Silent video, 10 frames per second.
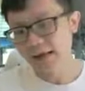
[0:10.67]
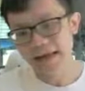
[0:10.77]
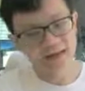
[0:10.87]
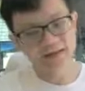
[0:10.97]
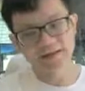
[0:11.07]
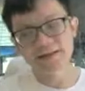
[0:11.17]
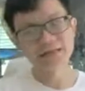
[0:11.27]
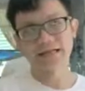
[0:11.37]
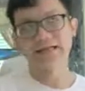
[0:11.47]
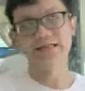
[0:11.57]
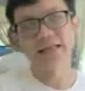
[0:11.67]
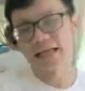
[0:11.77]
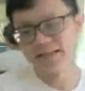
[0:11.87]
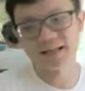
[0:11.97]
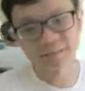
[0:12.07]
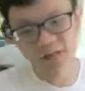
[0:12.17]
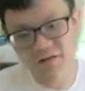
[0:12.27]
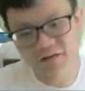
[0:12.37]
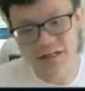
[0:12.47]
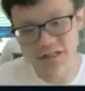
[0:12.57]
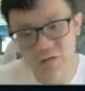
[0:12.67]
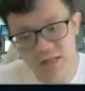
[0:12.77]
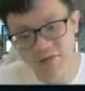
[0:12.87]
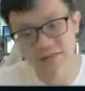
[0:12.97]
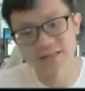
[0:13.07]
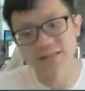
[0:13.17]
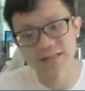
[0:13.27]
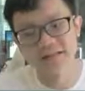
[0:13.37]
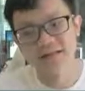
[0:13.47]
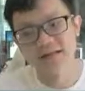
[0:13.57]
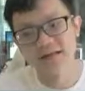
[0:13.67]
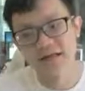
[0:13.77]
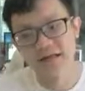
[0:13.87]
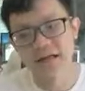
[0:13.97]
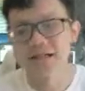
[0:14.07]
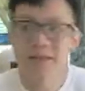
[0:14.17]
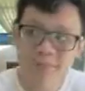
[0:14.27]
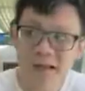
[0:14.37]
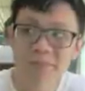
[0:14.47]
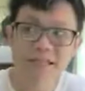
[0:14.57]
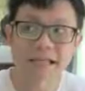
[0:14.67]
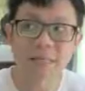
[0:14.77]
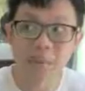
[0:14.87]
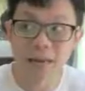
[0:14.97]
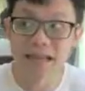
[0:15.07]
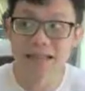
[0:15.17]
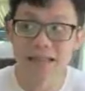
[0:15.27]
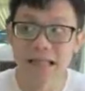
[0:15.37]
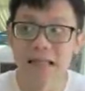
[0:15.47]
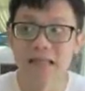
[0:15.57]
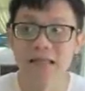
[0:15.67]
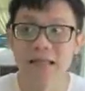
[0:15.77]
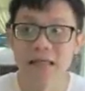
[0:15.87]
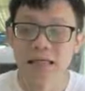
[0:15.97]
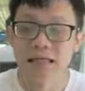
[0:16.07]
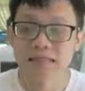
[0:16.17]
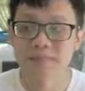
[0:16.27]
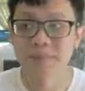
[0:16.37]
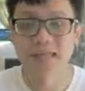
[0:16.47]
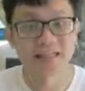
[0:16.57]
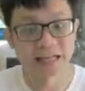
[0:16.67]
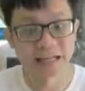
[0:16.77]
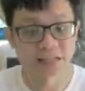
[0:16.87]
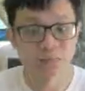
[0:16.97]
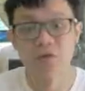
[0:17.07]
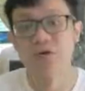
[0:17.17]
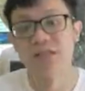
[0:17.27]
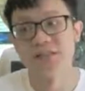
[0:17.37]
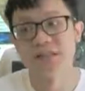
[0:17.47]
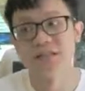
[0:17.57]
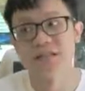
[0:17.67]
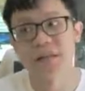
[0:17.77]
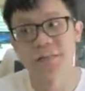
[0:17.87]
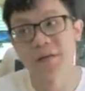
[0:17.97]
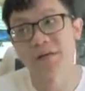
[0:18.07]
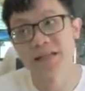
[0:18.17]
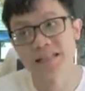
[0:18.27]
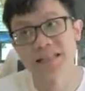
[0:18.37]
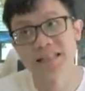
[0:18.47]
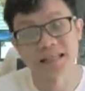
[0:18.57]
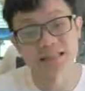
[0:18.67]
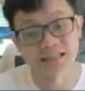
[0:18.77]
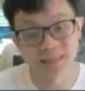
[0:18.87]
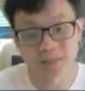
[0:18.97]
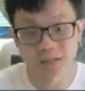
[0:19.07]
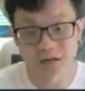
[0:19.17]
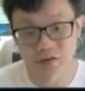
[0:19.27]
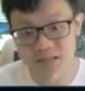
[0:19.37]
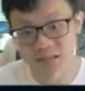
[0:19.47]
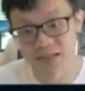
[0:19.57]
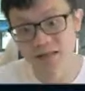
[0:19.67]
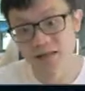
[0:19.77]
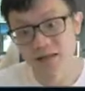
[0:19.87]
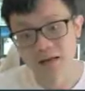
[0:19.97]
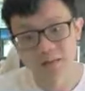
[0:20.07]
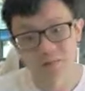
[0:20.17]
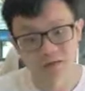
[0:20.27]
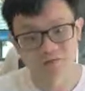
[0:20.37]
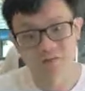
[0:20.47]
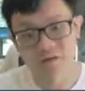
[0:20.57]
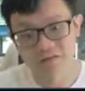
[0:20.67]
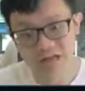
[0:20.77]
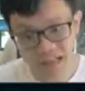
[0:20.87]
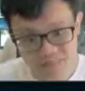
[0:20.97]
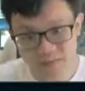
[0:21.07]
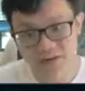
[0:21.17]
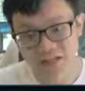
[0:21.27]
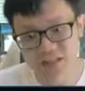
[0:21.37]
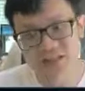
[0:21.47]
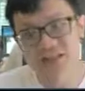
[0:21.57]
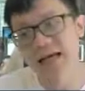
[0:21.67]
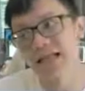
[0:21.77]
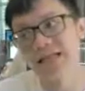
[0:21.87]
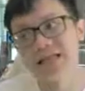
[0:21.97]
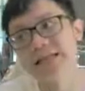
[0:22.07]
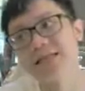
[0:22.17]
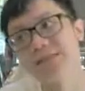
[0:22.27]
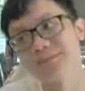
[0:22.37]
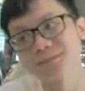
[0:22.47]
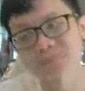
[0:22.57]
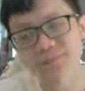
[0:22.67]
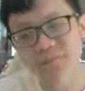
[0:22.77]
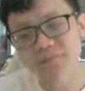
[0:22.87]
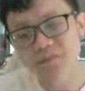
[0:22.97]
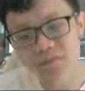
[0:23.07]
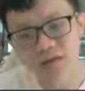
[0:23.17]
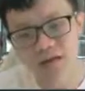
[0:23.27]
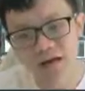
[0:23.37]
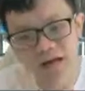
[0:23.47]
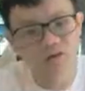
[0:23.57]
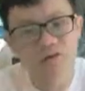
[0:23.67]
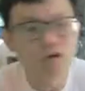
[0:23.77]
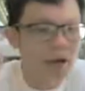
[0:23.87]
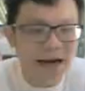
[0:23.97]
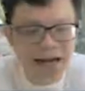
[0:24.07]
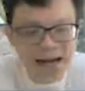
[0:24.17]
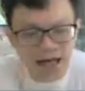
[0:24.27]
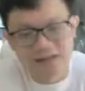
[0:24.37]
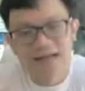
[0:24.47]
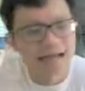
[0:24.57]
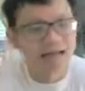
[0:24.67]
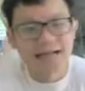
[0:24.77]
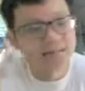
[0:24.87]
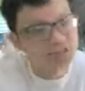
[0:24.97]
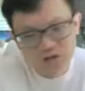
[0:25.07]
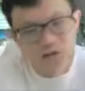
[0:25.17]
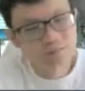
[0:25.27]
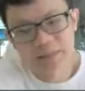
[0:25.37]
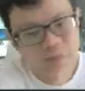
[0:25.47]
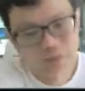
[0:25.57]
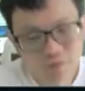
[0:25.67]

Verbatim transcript: at least I think exam they will ask one question. Uh, sometimes in planner, space exploration, sometimes I see they skip the question. But for respiration, I think, I don't know why lah, huh? Ah, there, I think sure must be